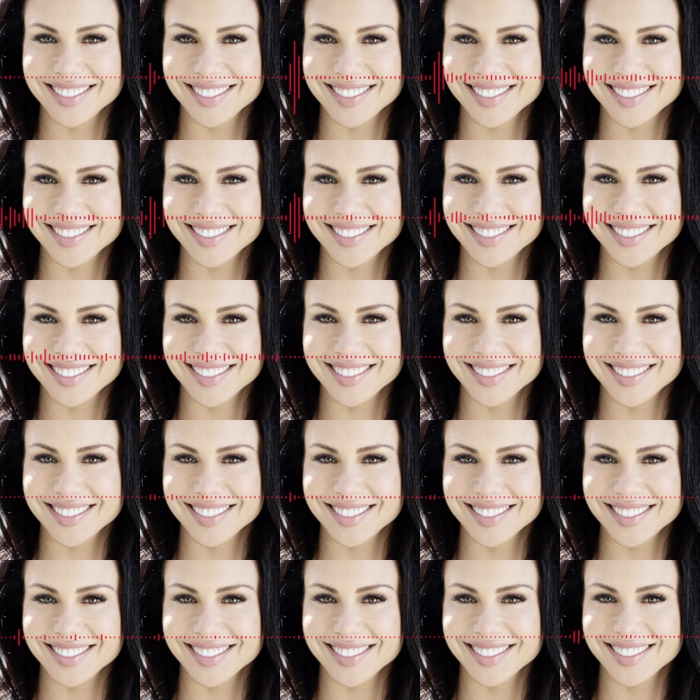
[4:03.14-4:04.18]
Yeah. Yeah.
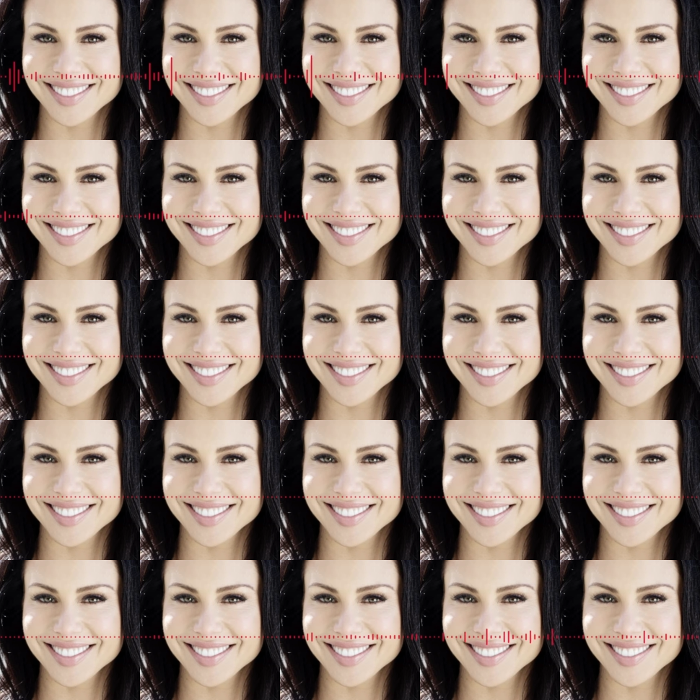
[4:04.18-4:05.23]
And that's
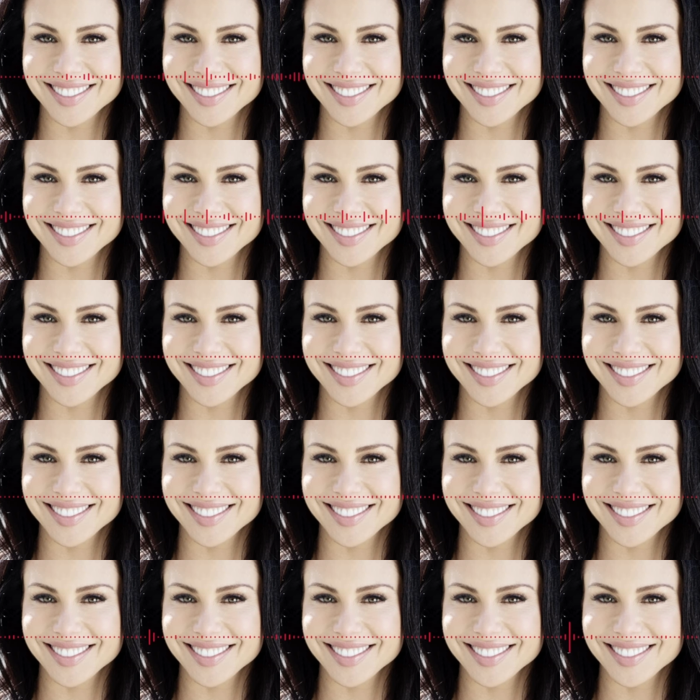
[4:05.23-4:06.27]
had done
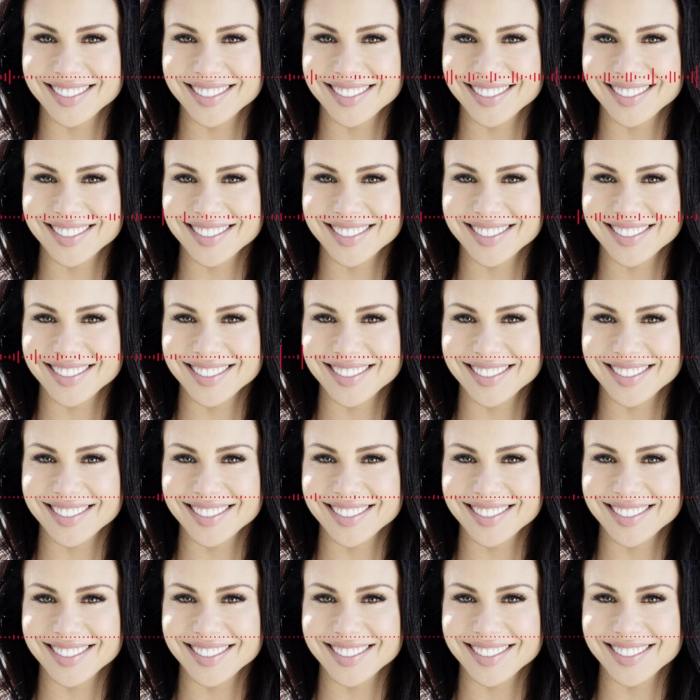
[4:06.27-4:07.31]
3 years of family medicine,